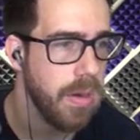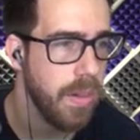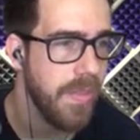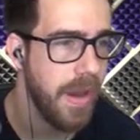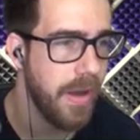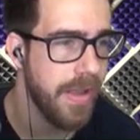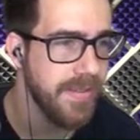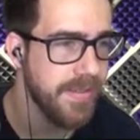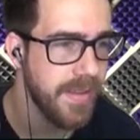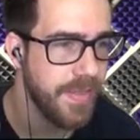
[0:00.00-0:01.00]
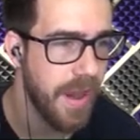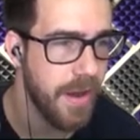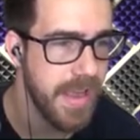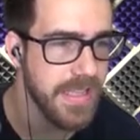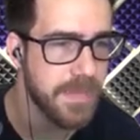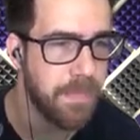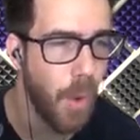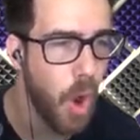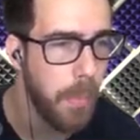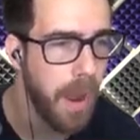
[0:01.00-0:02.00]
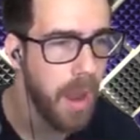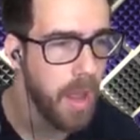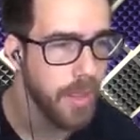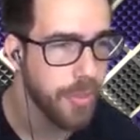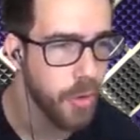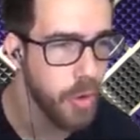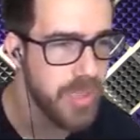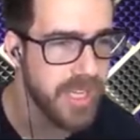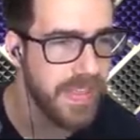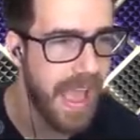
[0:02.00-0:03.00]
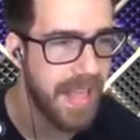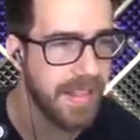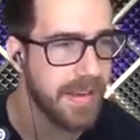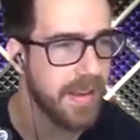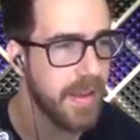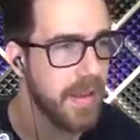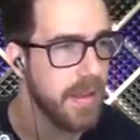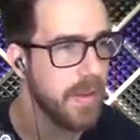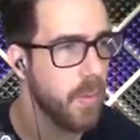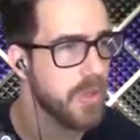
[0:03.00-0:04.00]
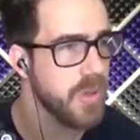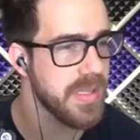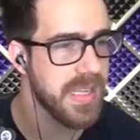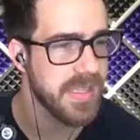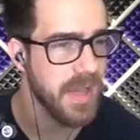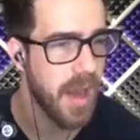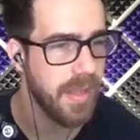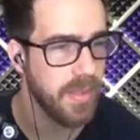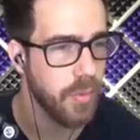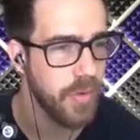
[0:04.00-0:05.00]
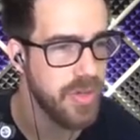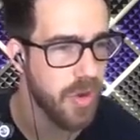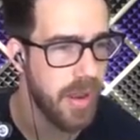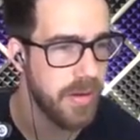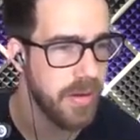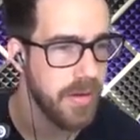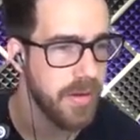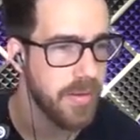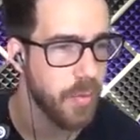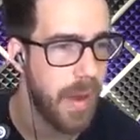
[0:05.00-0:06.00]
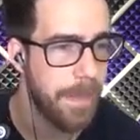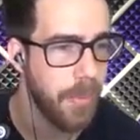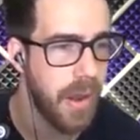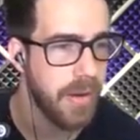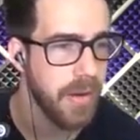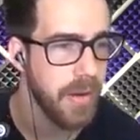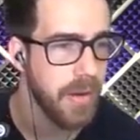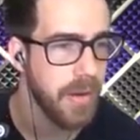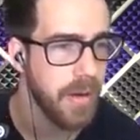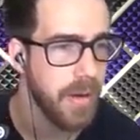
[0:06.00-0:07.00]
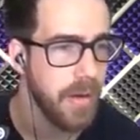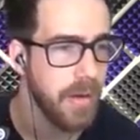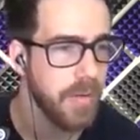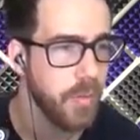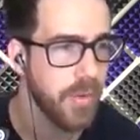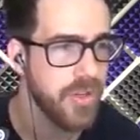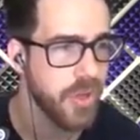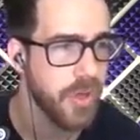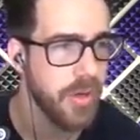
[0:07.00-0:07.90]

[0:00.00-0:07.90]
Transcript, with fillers: There it is. There it is. Boom! Through to the island. Which one's this? All right, the reach around. The wraparound. The reacher.